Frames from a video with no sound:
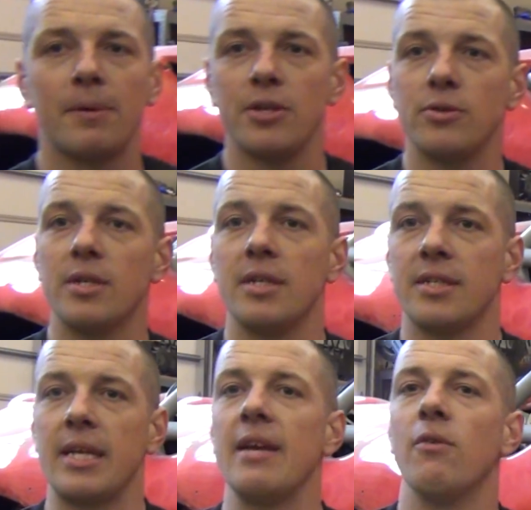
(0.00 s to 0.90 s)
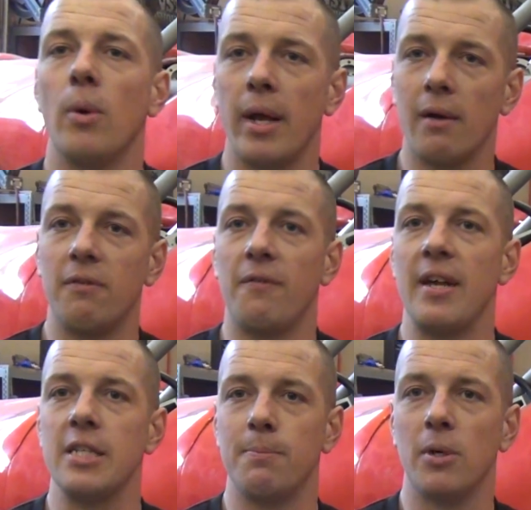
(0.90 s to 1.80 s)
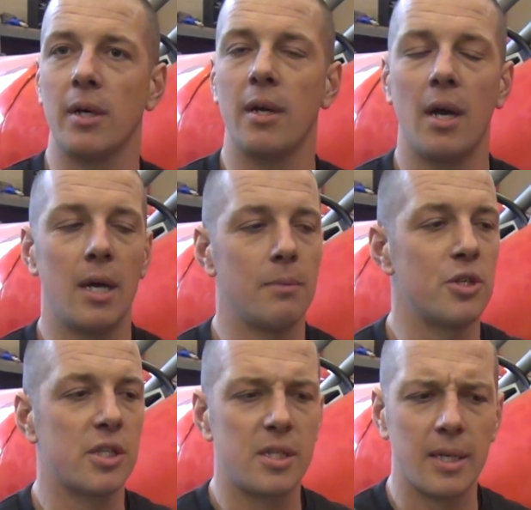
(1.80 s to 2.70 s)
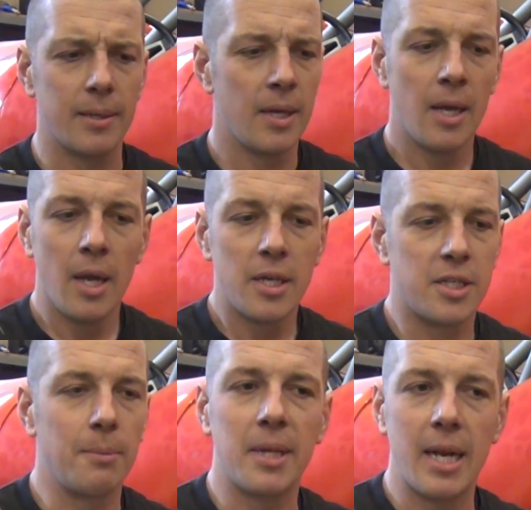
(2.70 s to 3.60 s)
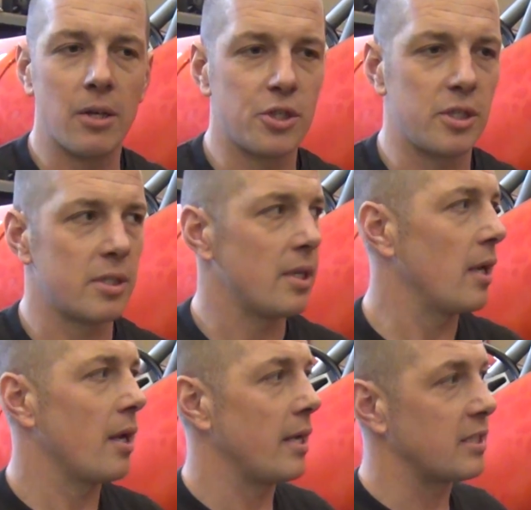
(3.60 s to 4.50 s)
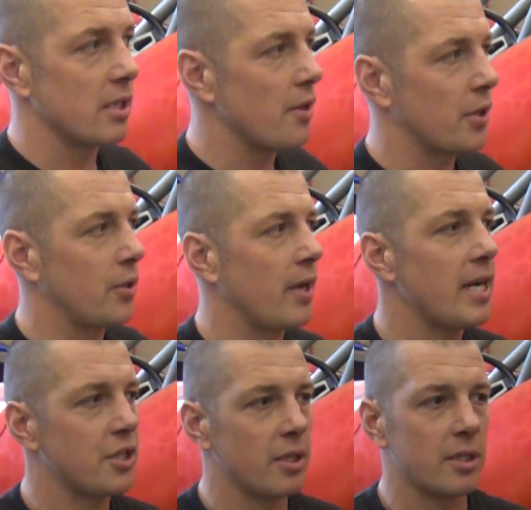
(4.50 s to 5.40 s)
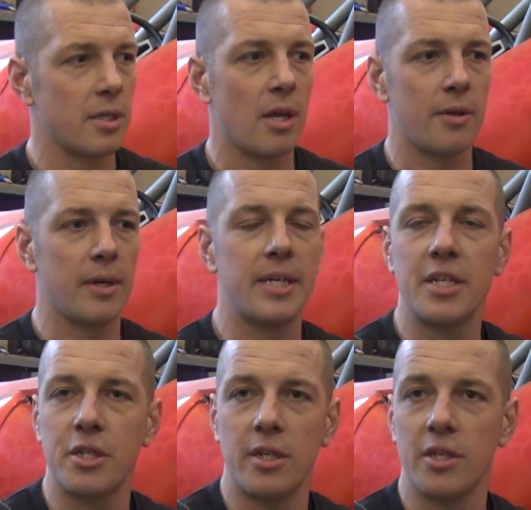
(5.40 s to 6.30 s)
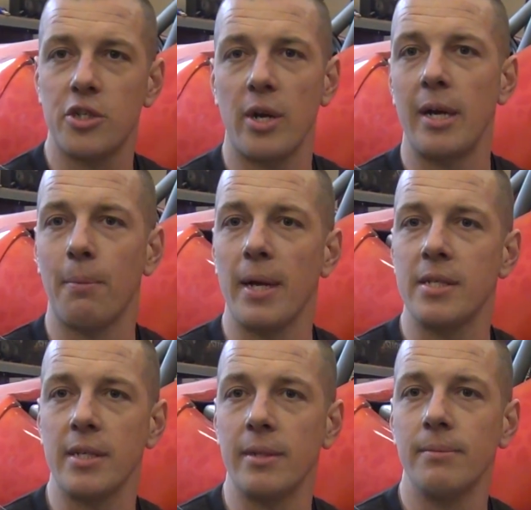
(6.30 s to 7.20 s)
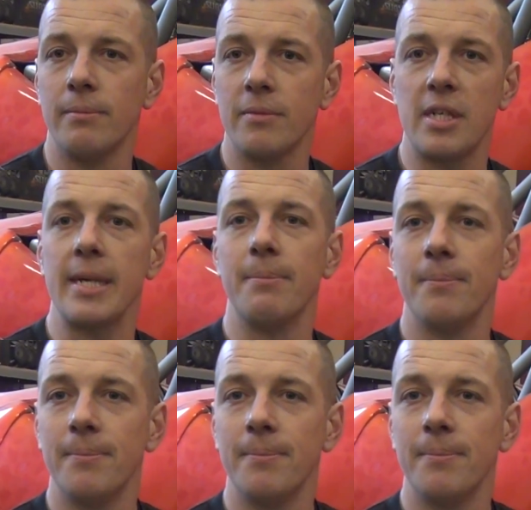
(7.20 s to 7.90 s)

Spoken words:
and use it as a giveaway off of Facebook. Just something else. It's another creation. It's another addition to the Straight Up Racing team.